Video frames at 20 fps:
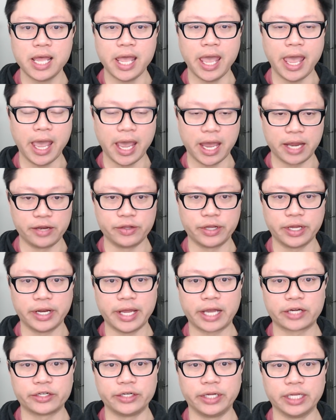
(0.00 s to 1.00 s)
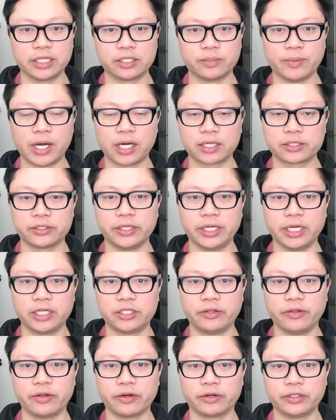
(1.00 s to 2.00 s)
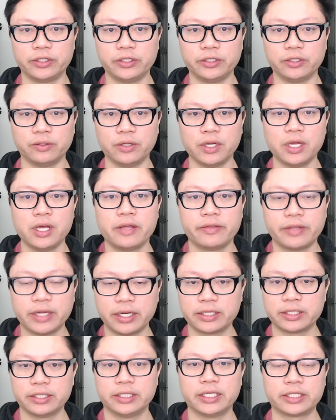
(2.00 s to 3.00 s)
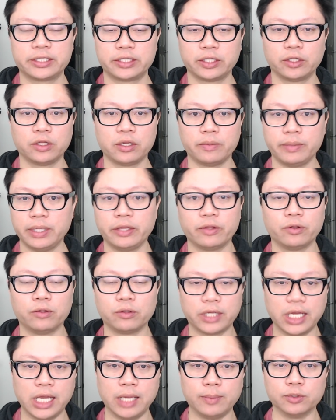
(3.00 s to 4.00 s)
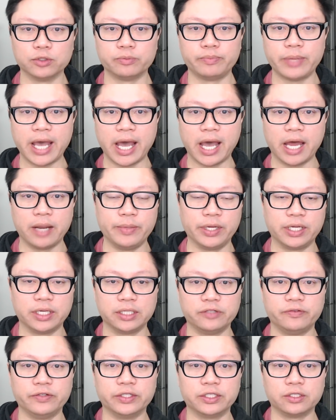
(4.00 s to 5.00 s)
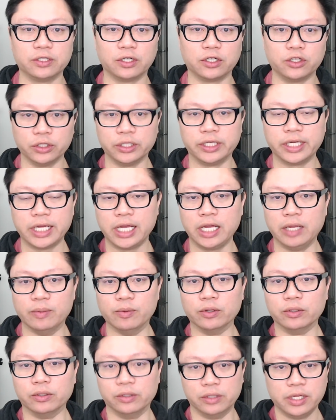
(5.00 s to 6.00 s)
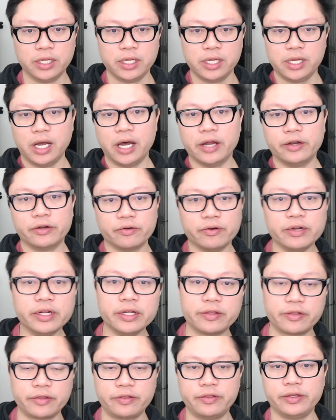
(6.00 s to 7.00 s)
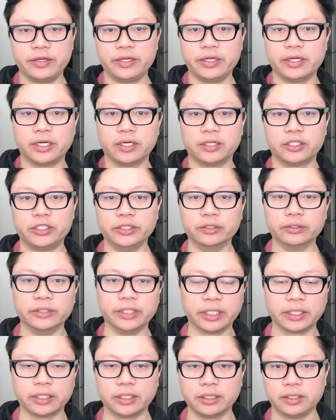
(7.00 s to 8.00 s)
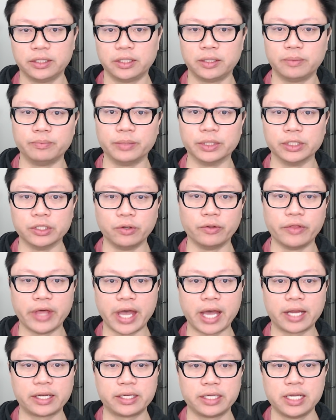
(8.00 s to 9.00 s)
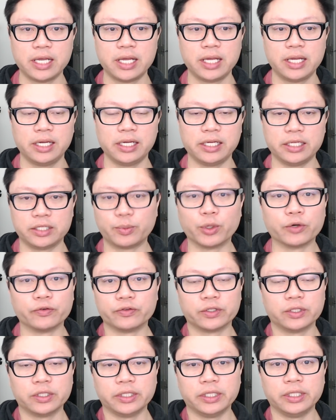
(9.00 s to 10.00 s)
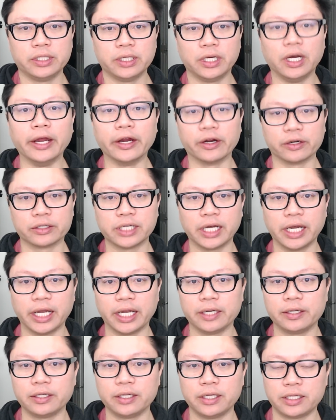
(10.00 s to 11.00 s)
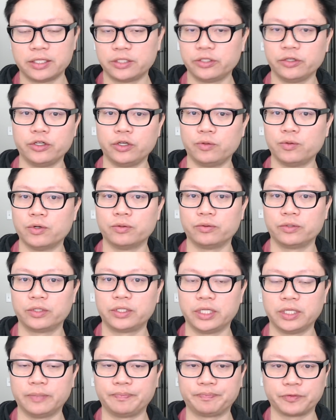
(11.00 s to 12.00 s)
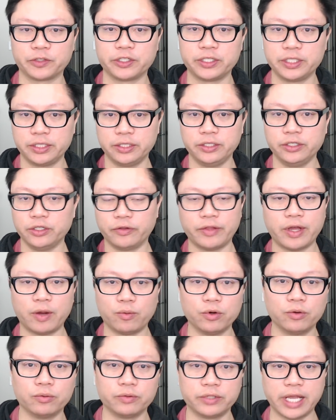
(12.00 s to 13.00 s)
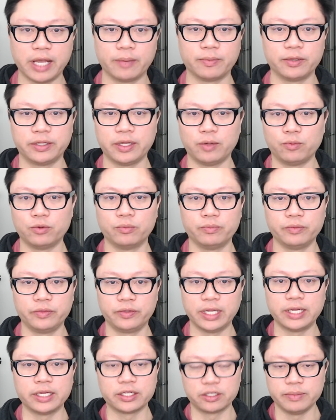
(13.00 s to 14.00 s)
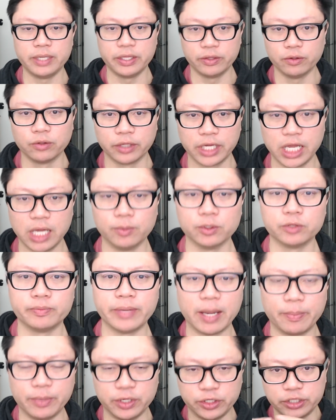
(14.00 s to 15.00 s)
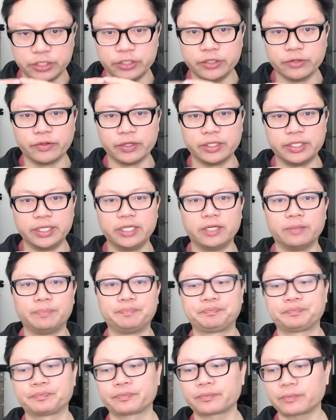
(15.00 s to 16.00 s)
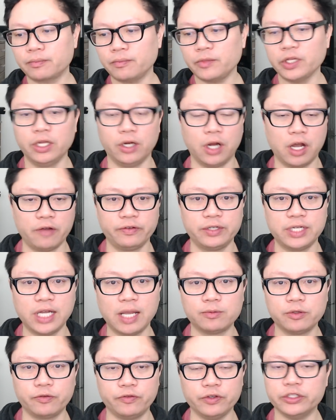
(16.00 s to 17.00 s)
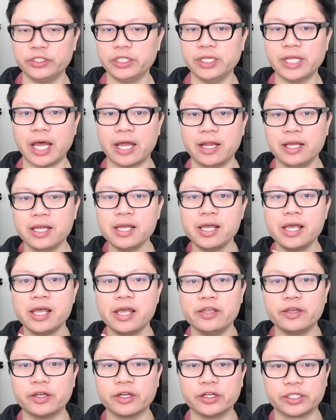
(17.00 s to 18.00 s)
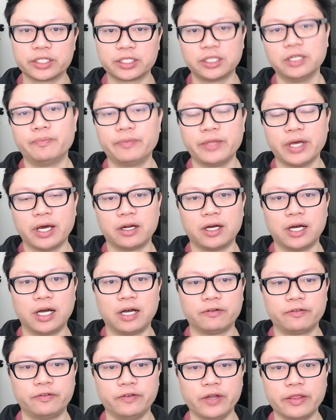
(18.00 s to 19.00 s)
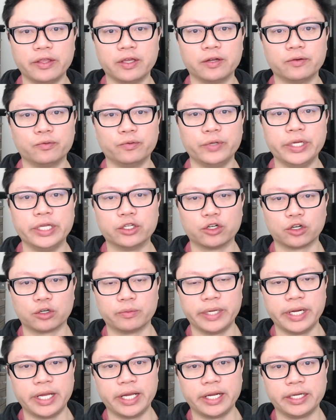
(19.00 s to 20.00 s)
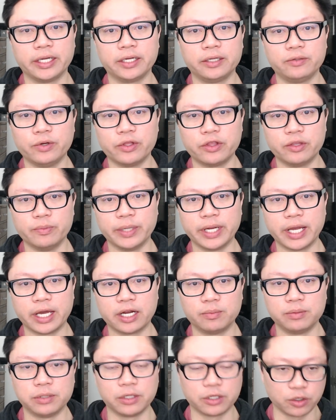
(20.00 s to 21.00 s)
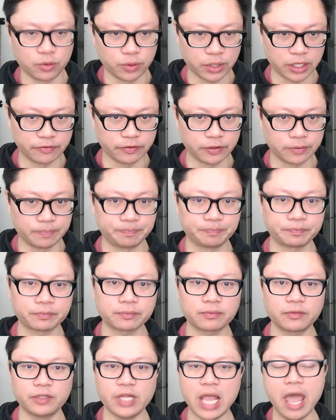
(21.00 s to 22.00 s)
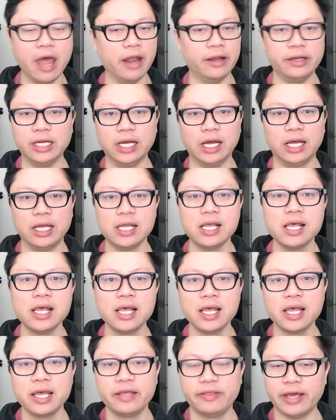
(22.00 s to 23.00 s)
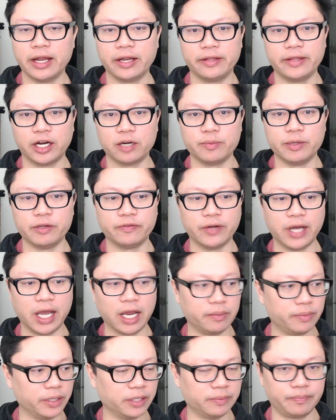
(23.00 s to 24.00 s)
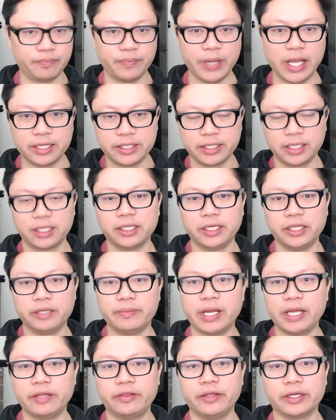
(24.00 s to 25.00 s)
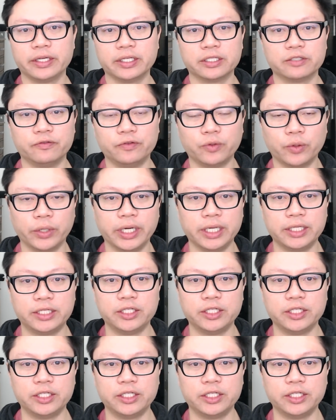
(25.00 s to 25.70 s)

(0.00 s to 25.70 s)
And you can actually get some oxidation there too. That doesn't necessarily mean the whole cable's bad, because if it's a good cable underneath the shielding below that is perfectly airtight, and so you won't, that won't damage. That doesn't mean the whole cable's bad, but just near the tip. And oftentimes, if you see that, you can just clip that off and then re-terminate it with the banana plug or whatever, and that'll be fine. But basically, the main thing is avoid